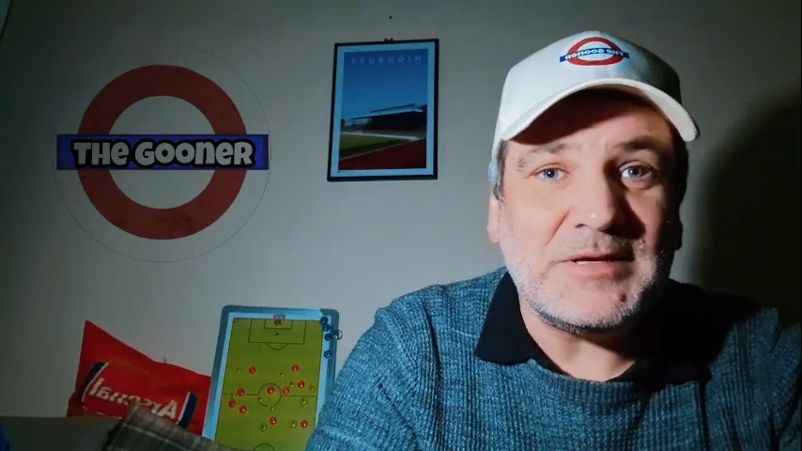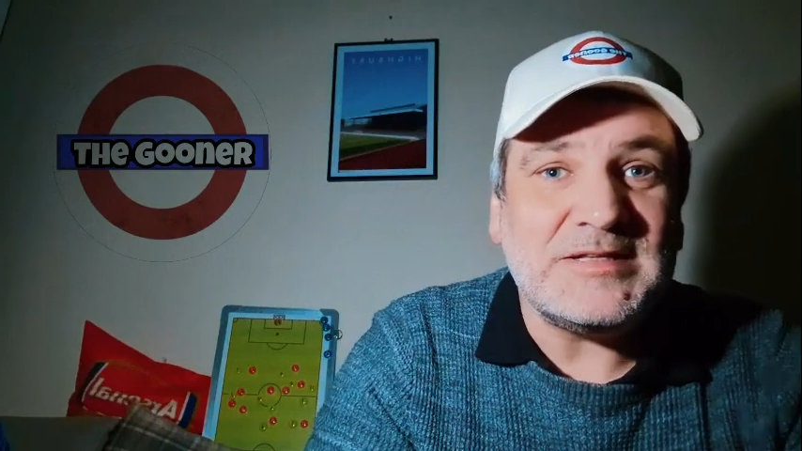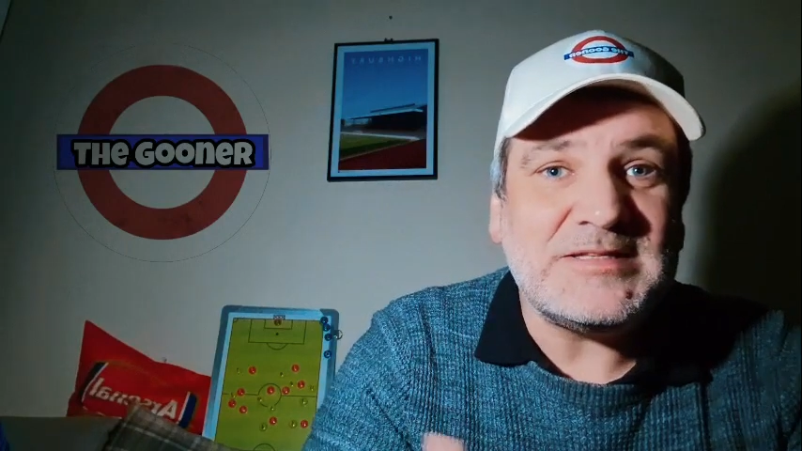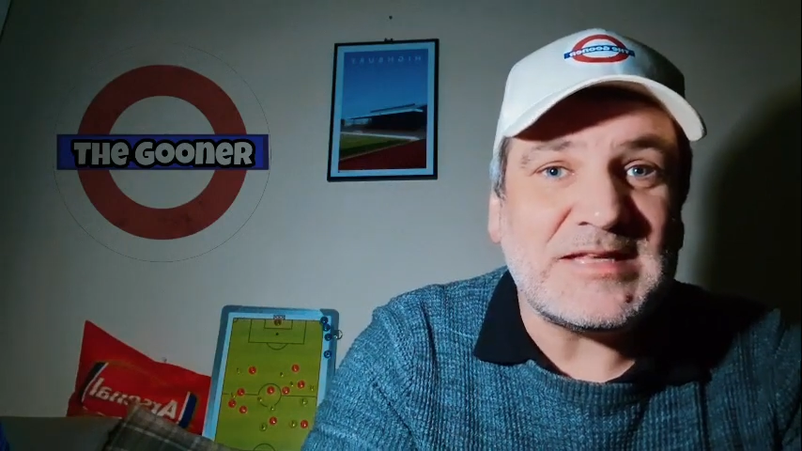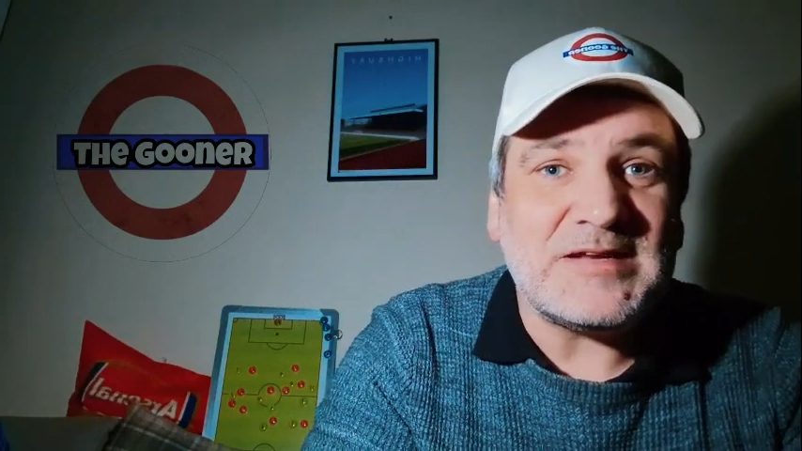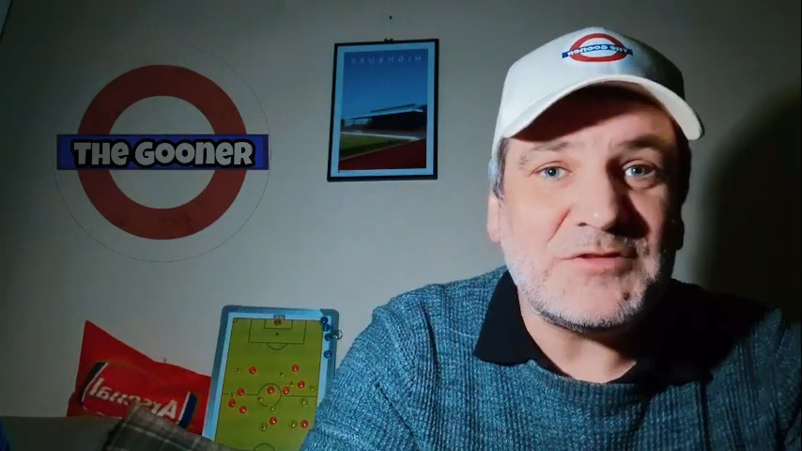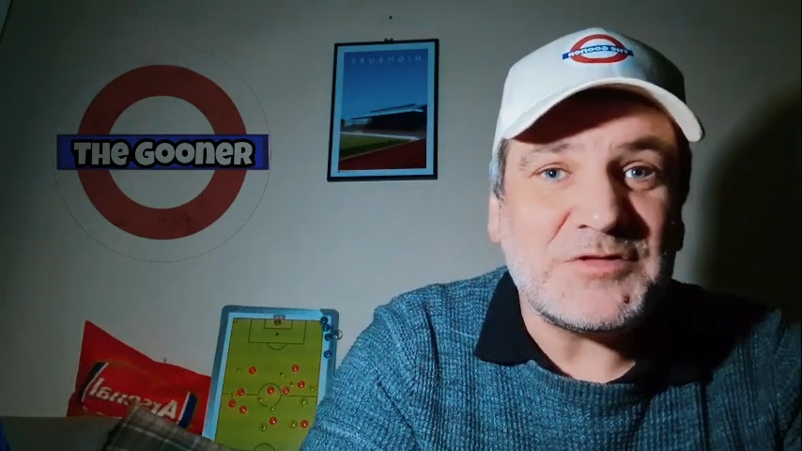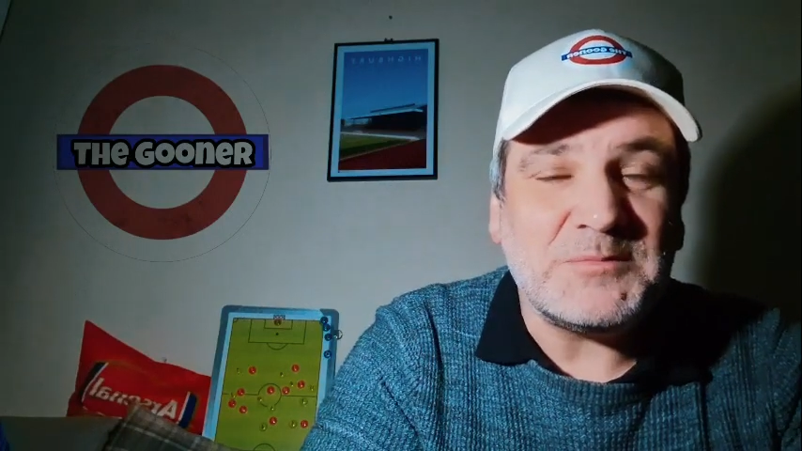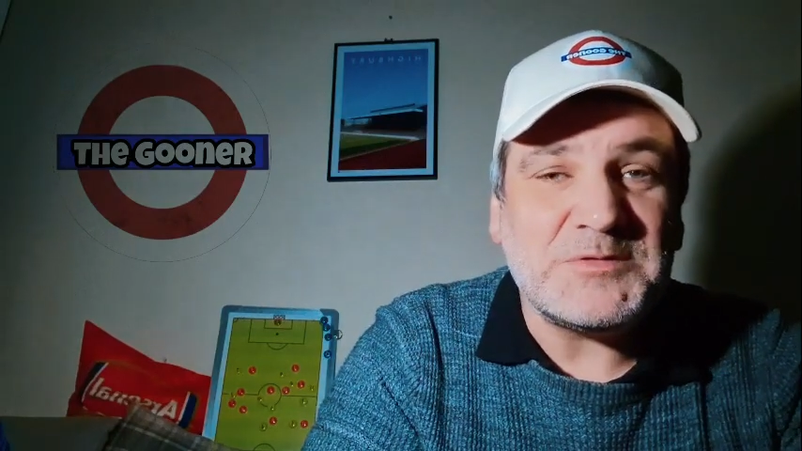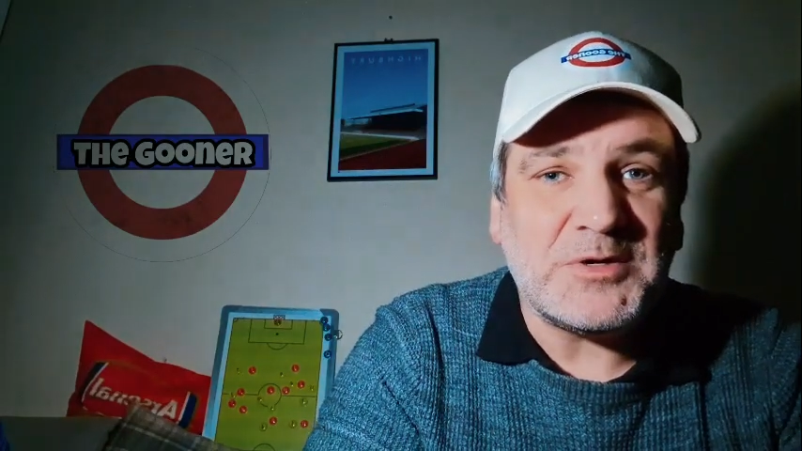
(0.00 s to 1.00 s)
in instead of a
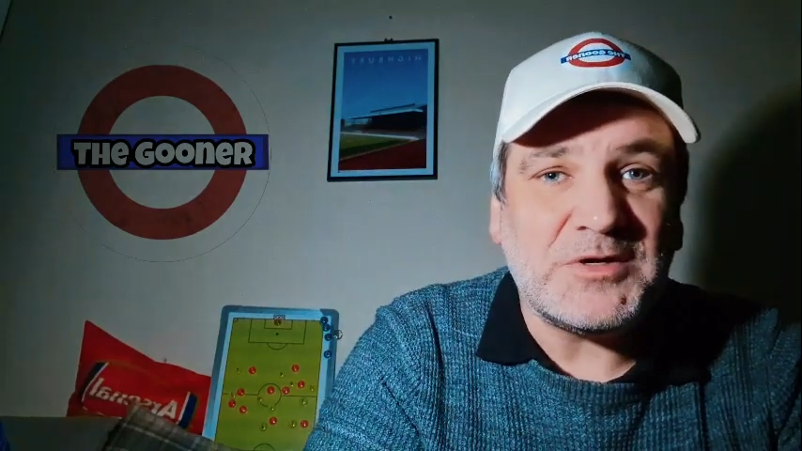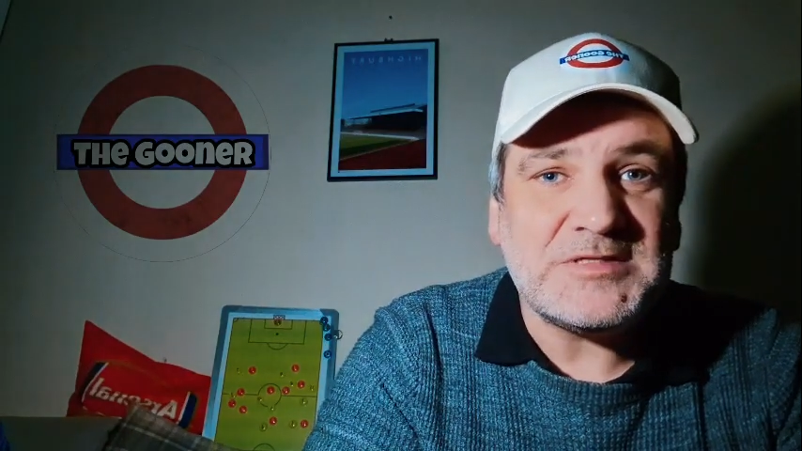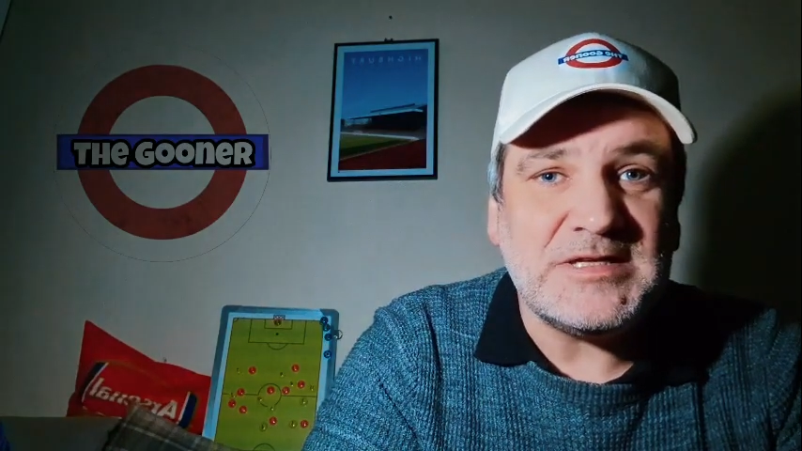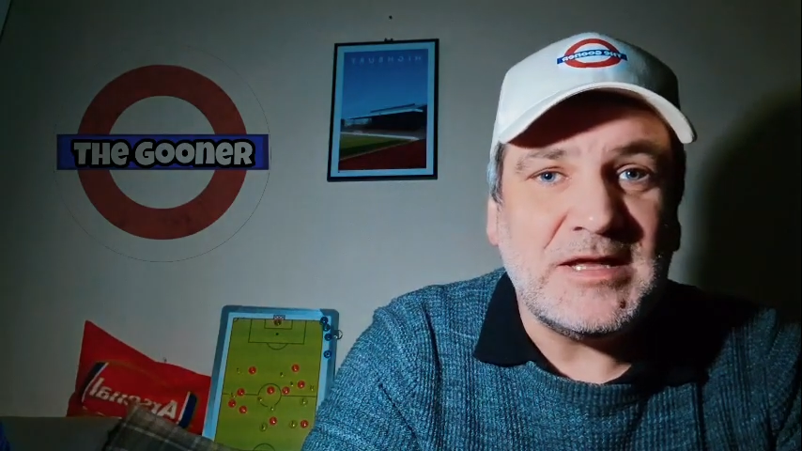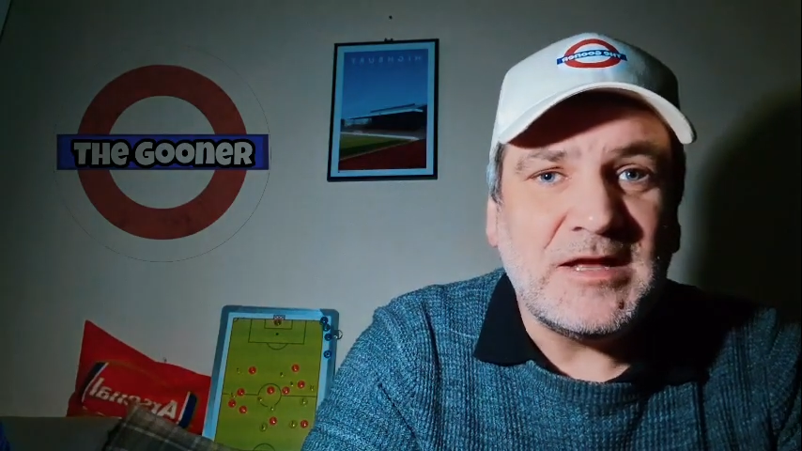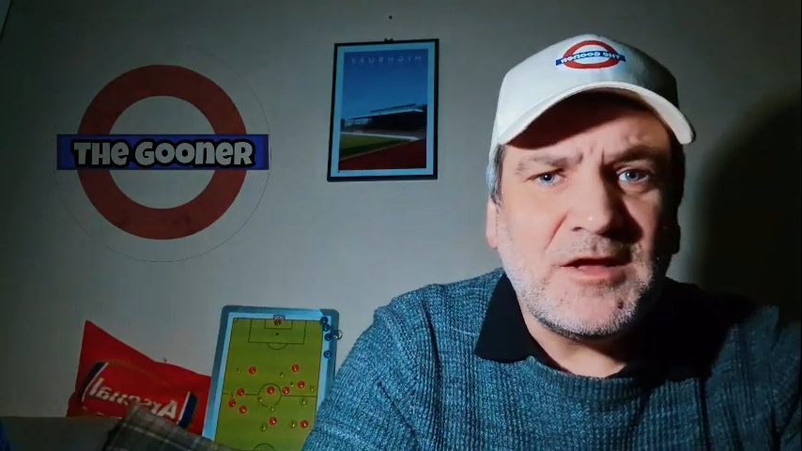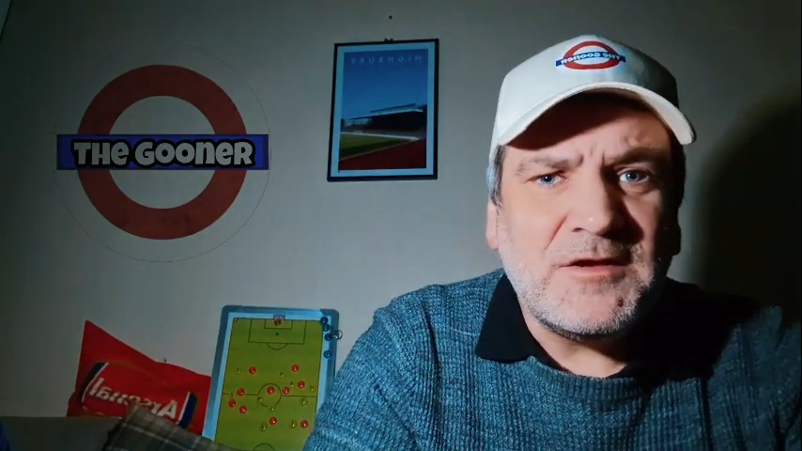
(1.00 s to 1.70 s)
Thomas Partey?